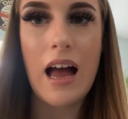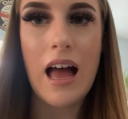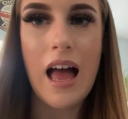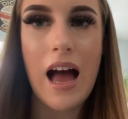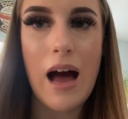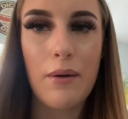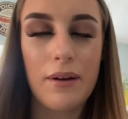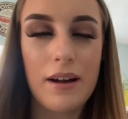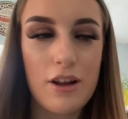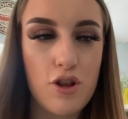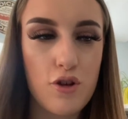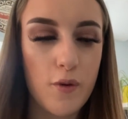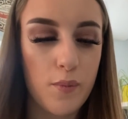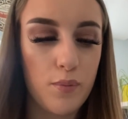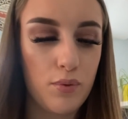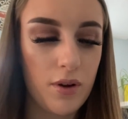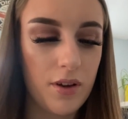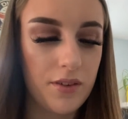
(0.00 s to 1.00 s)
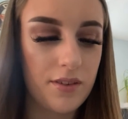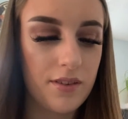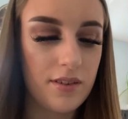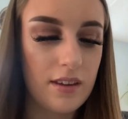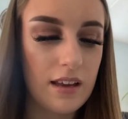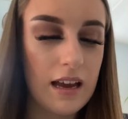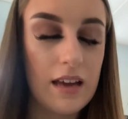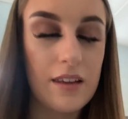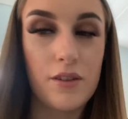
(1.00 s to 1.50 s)
I'll catch up once
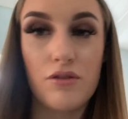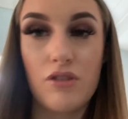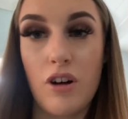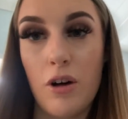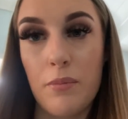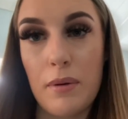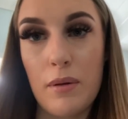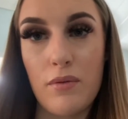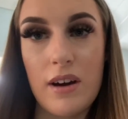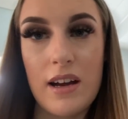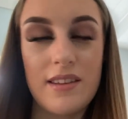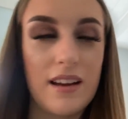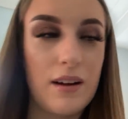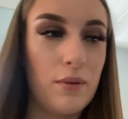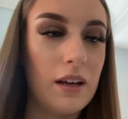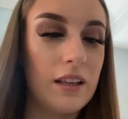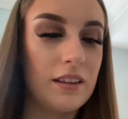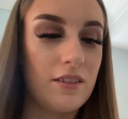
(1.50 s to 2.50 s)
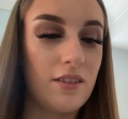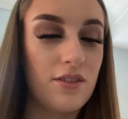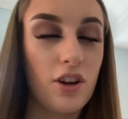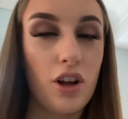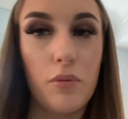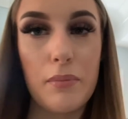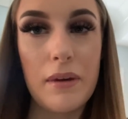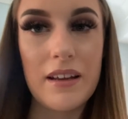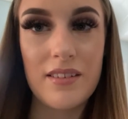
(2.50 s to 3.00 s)
they're all been weighed out and it's
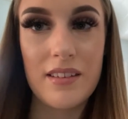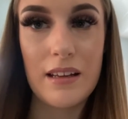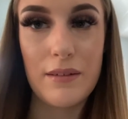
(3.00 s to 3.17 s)
all mixed and